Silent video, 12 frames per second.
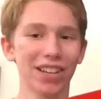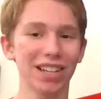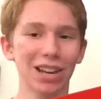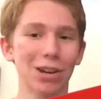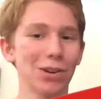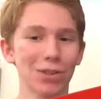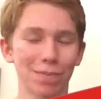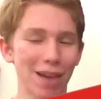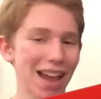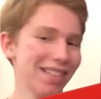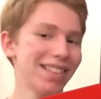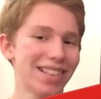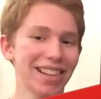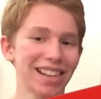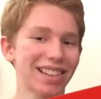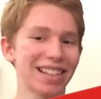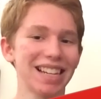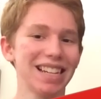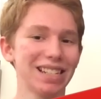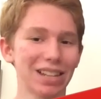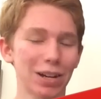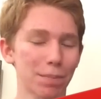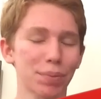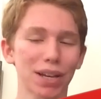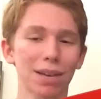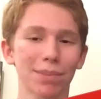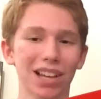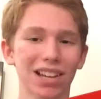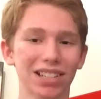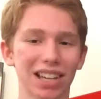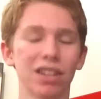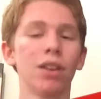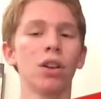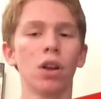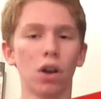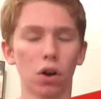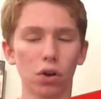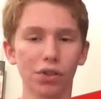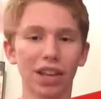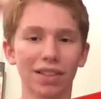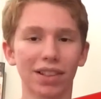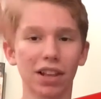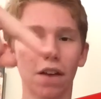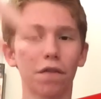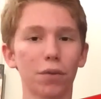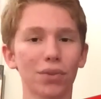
videos, Madden 16, and our Pick'em content all that stuff.